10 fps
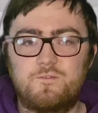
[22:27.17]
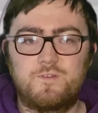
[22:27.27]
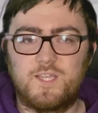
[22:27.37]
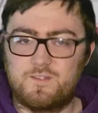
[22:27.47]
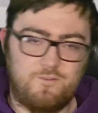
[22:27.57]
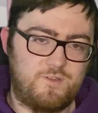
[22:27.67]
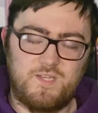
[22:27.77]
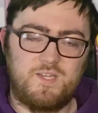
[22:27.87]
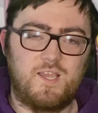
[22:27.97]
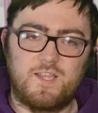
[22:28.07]
to get your
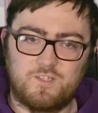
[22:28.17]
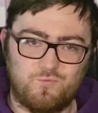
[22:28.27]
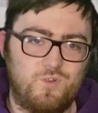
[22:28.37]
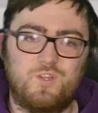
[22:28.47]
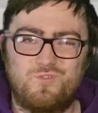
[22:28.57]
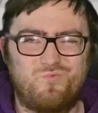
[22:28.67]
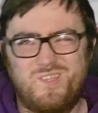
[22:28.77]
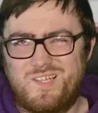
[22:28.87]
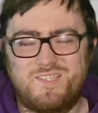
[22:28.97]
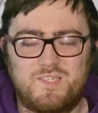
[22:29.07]
TDI to run
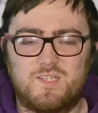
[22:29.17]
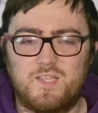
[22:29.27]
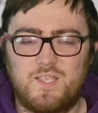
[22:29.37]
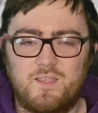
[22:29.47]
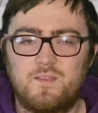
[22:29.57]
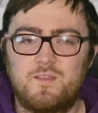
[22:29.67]
realistically,